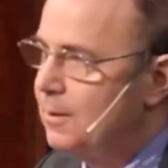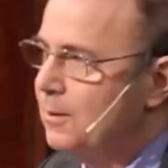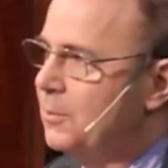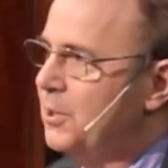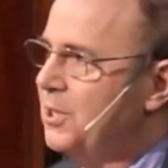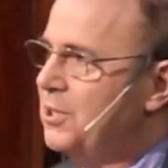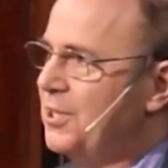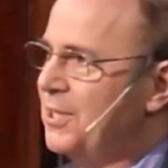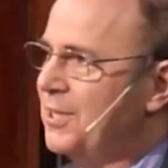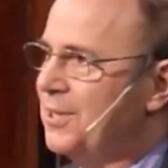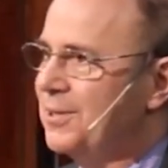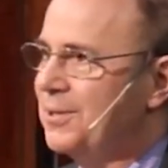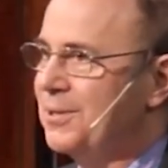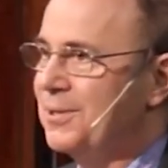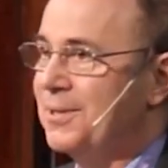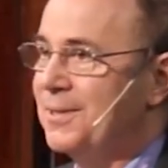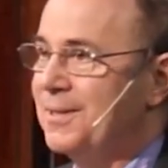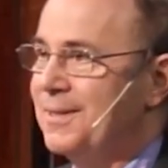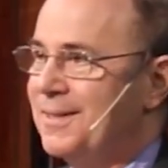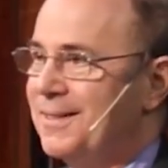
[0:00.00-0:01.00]
which
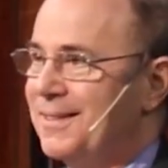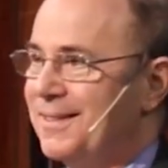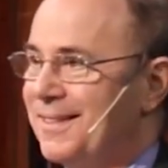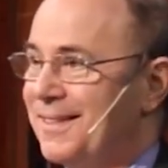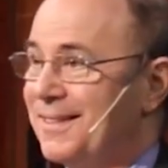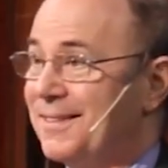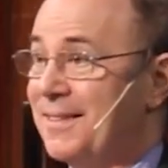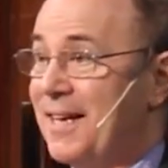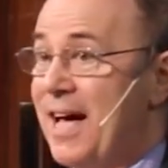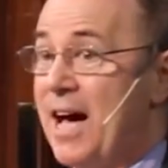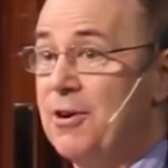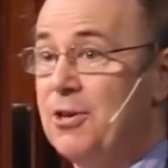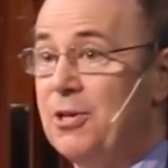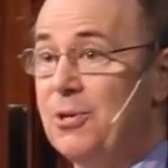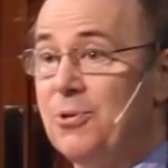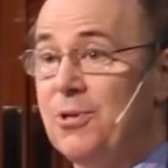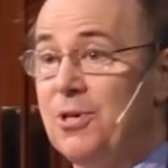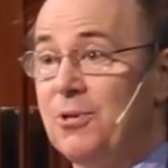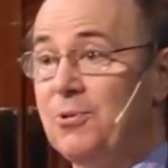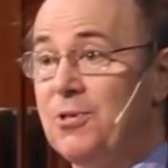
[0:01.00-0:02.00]
is, how do
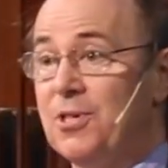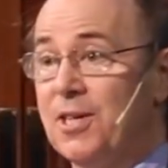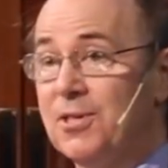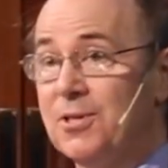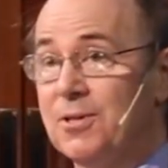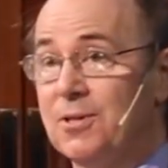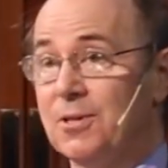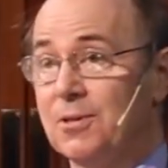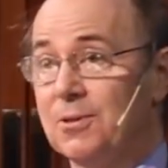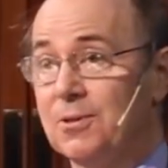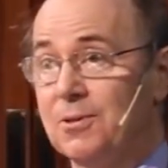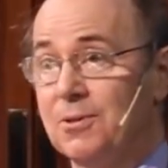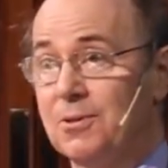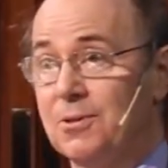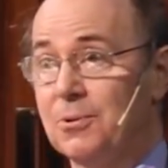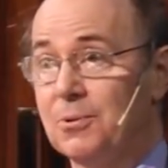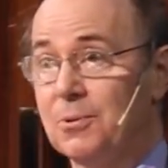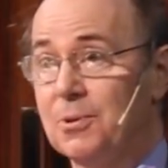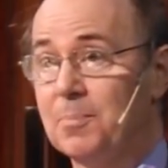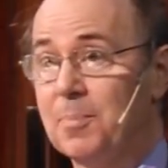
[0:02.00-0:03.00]
you do justice
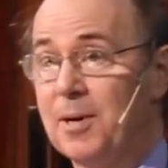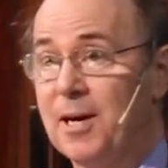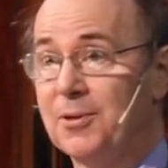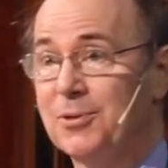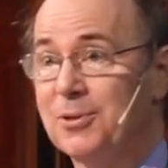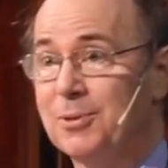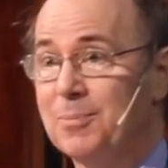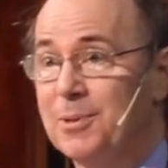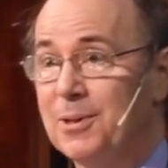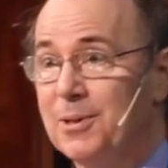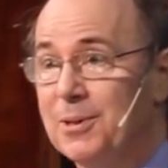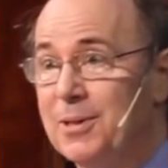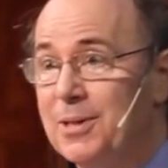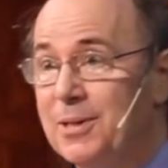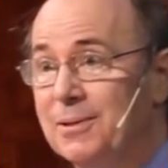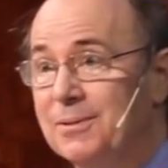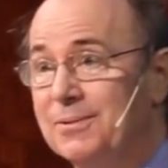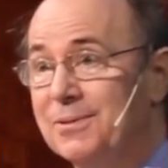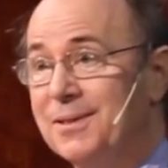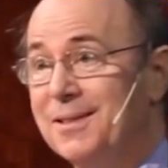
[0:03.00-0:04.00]
to the possibility
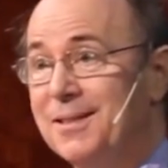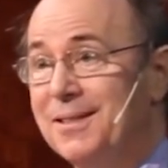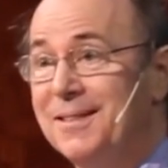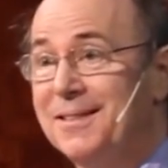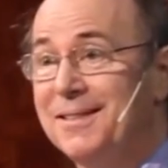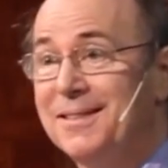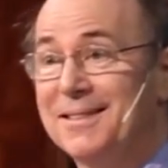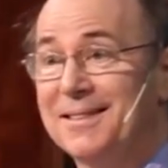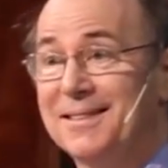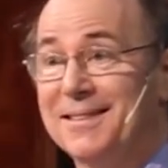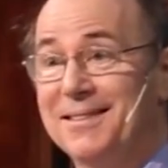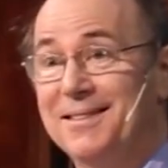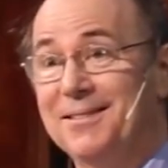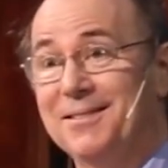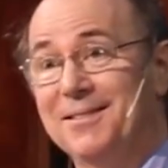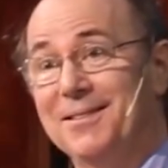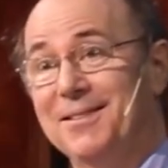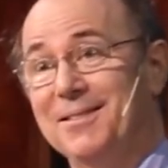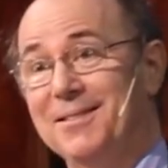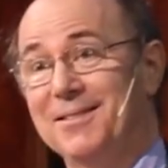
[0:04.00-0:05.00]
of
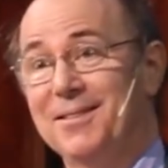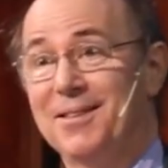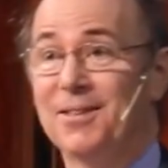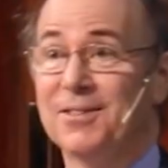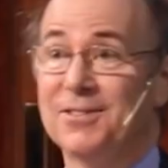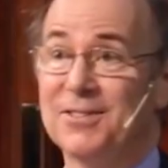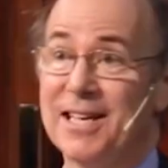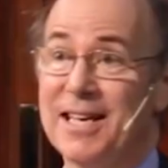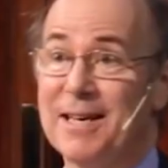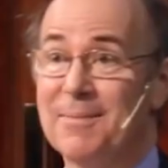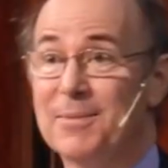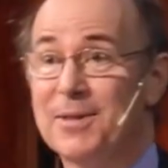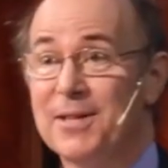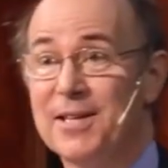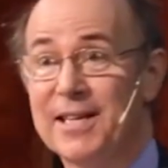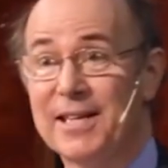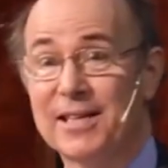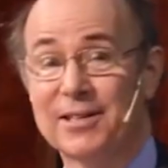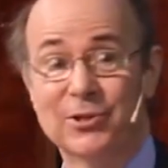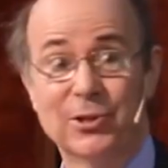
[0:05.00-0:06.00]
the same
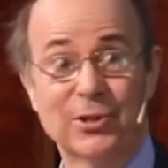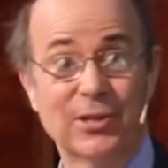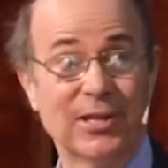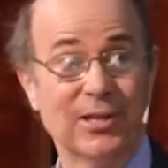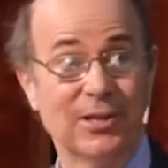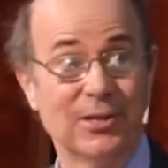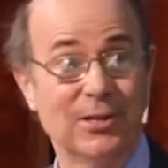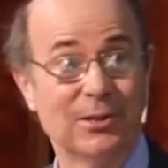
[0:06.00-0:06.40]
thing looking